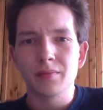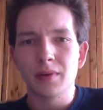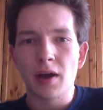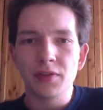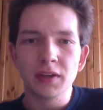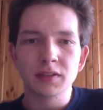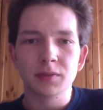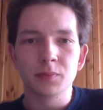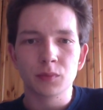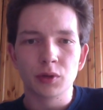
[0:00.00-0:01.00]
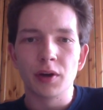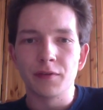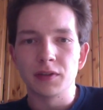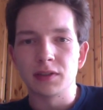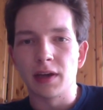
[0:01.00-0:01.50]
I think it's good if
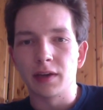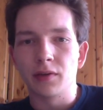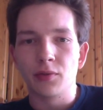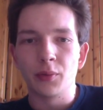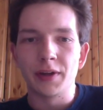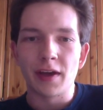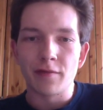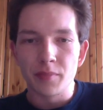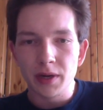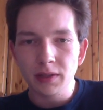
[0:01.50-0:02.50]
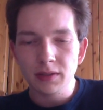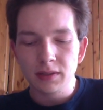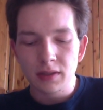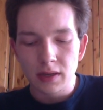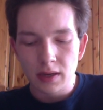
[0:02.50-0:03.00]
it's like 3.5
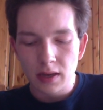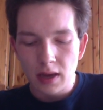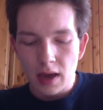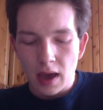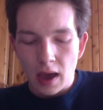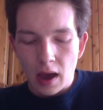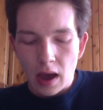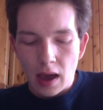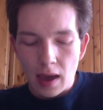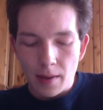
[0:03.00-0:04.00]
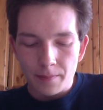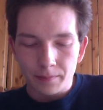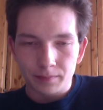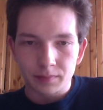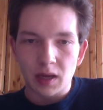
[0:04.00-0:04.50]
minutes, and
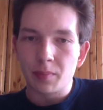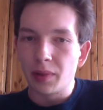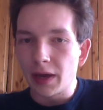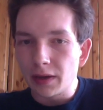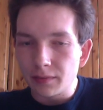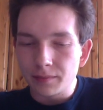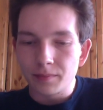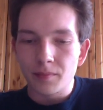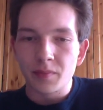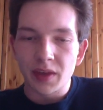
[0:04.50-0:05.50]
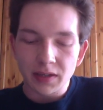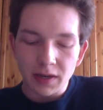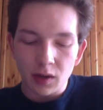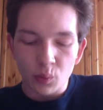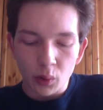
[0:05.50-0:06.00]
play it. Then
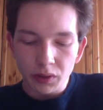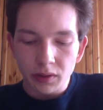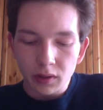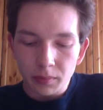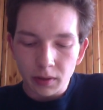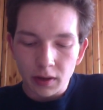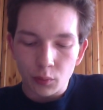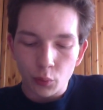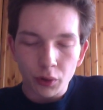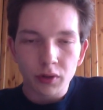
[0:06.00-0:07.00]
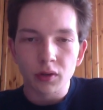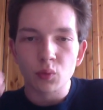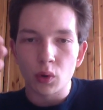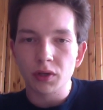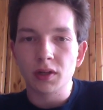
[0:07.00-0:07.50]
take 1 club and work on
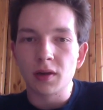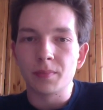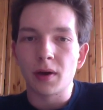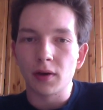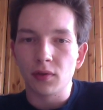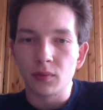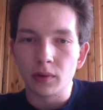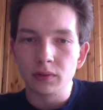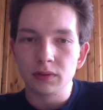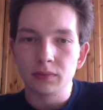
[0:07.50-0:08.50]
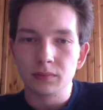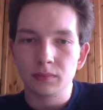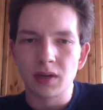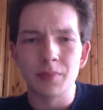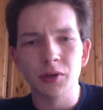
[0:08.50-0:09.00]
1-club body throws.
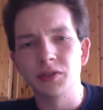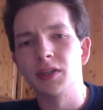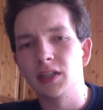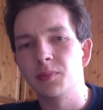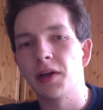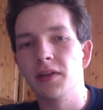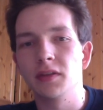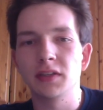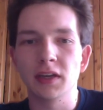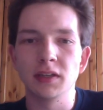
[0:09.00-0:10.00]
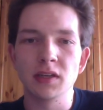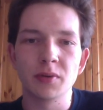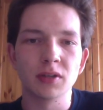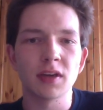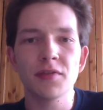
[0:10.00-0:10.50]
I'm not going to explain the technique,
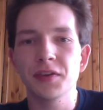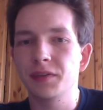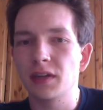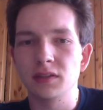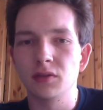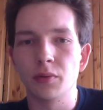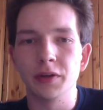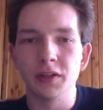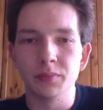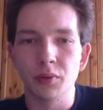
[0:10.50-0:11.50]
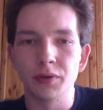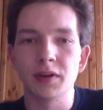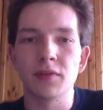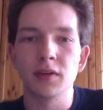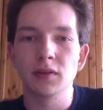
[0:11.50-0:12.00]
because I think that's not really
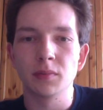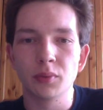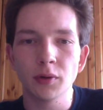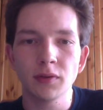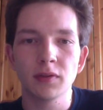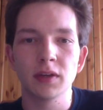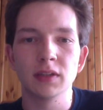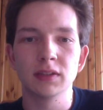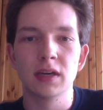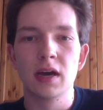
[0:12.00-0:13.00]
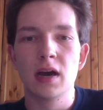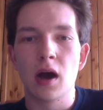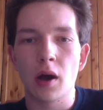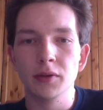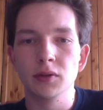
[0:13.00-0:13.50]
important. I think the important thing is
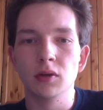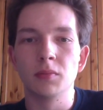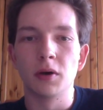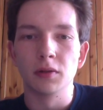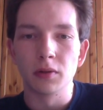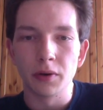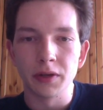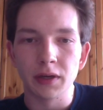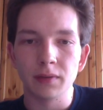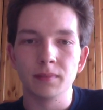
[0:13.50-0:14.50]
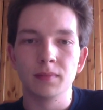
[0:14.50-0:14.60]
how you go about learning it.